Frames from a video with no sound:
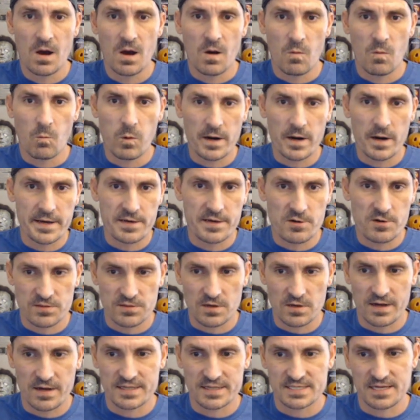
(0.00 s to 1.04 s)
What are your
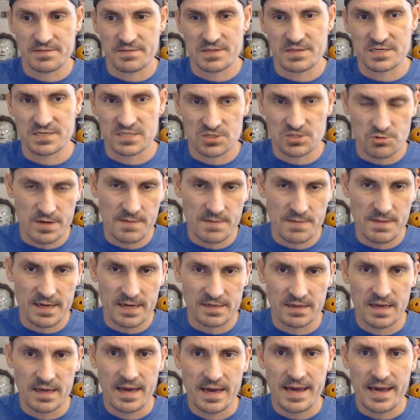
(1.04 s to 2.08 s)
thoughts on the
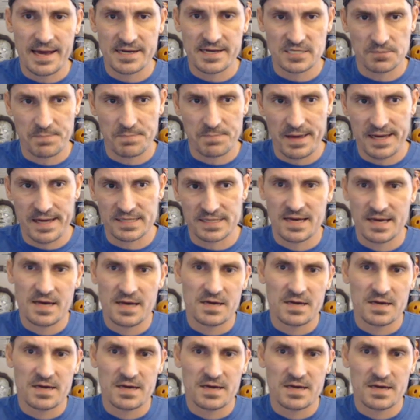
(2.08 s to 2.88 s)
streaming aspect?